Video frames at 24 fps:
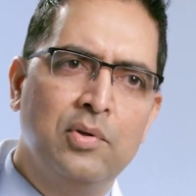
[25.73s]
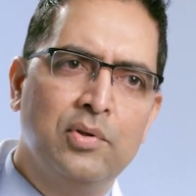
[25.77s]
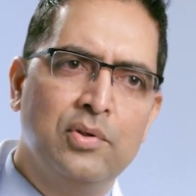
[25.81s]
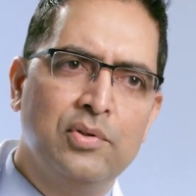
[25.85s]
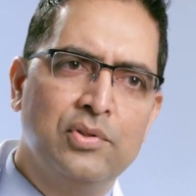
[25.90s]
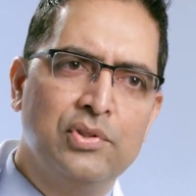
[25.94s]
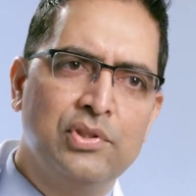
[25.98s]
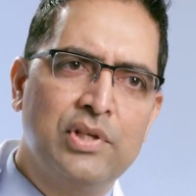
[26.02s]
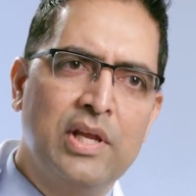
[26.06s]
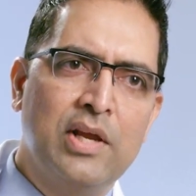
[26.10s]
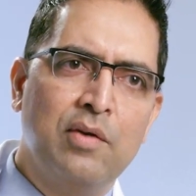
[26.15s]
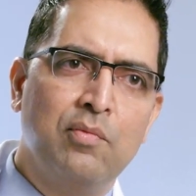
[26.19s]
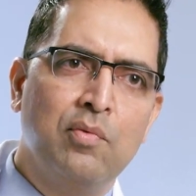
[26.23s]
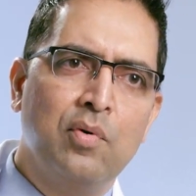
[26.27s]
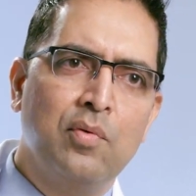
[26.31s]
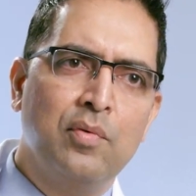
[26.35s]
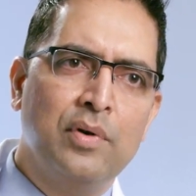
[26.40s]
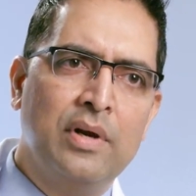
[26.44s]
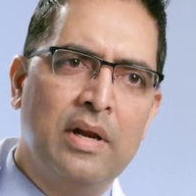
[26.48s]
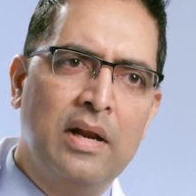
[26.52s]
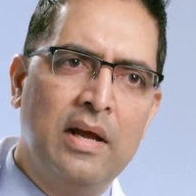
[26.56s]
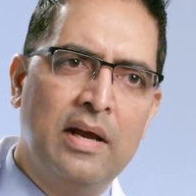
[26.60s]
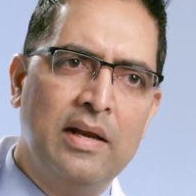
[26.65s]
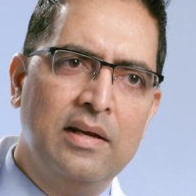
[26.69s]
to stay
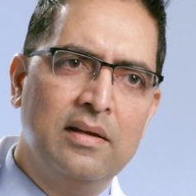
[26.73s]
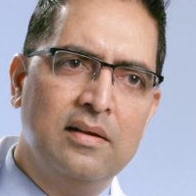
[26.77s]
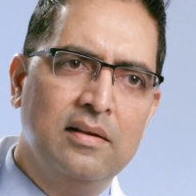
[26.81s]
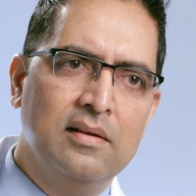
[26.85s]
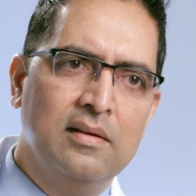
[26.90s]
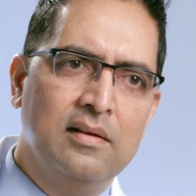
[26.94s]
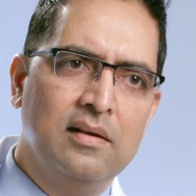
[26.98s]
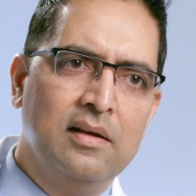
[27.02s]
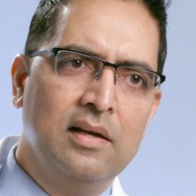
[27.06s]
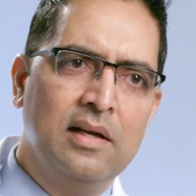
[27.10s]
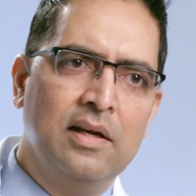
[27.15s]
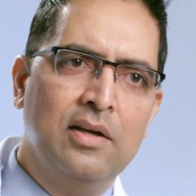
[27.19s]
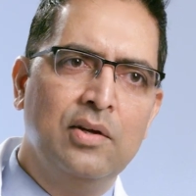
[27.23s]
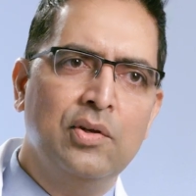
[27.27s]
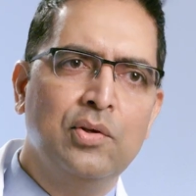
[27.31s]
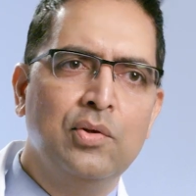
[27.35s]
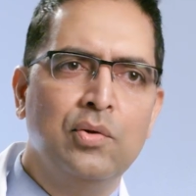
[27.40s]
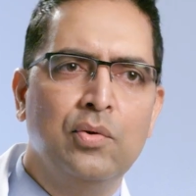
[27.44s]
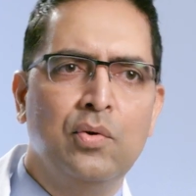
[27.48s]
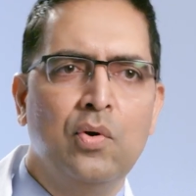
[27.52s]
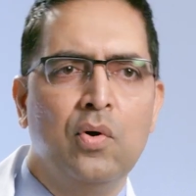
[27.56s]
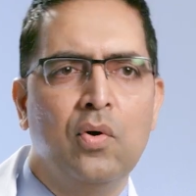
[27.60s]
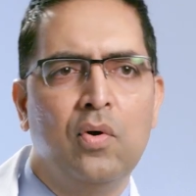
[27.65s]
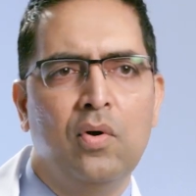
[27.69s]
overnight and
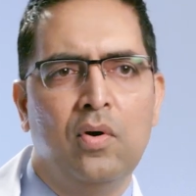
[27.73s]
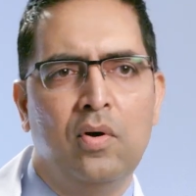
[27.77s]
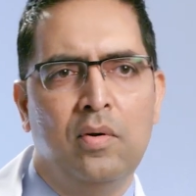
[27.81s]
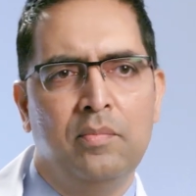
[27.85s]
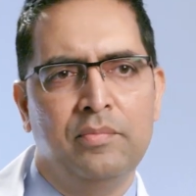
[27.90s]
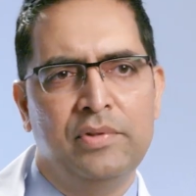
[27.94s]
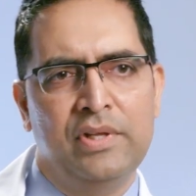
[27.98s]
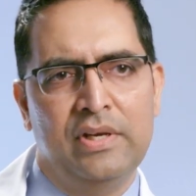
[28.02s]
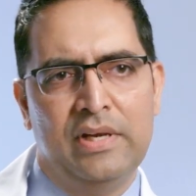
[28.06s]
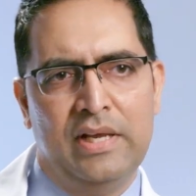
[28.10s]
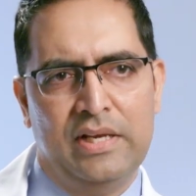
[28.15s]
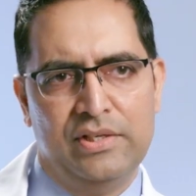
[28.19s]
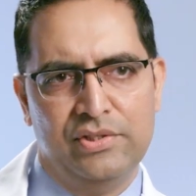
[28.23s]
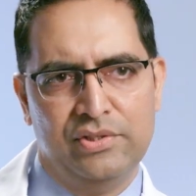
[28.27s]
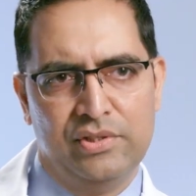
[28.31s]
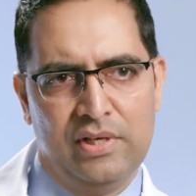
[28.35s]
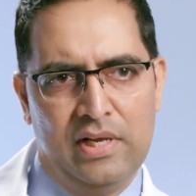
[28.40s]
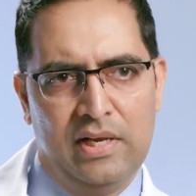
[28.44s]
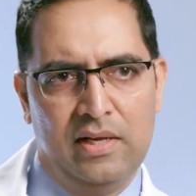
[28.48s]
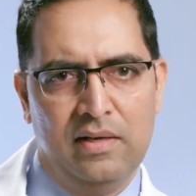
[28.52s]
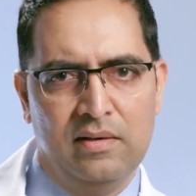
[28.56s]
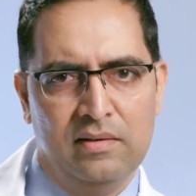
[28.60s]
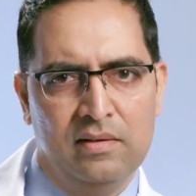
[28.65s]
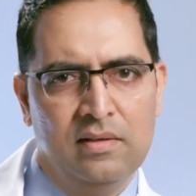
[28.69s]
you go home the next
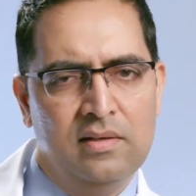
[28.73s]
day.